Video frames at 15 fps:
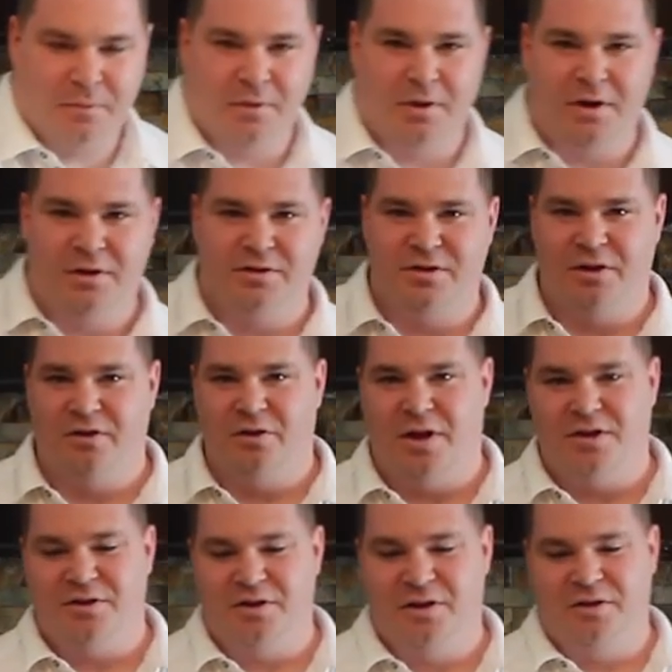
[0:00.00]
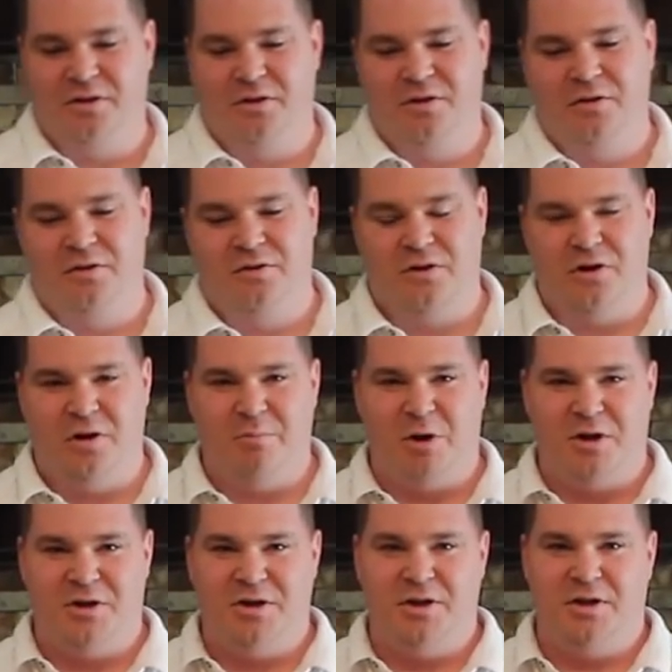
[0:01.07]
And that is a classic Dirty
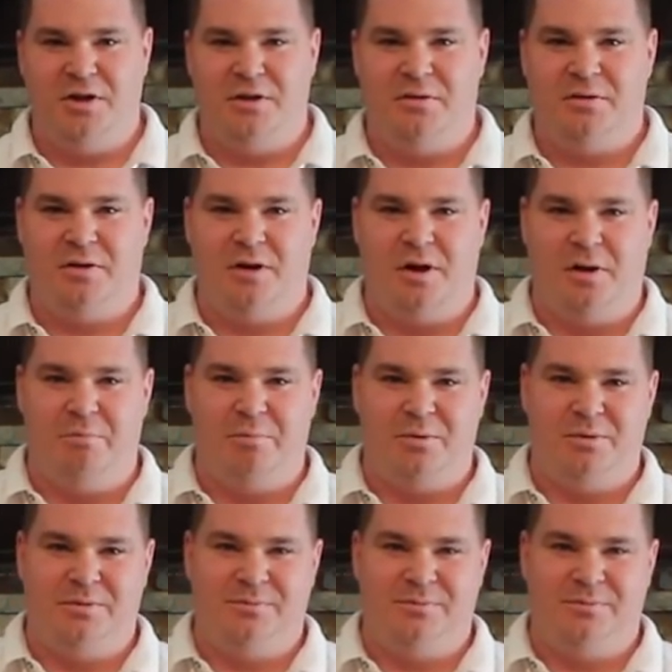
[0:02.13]
Martini Up.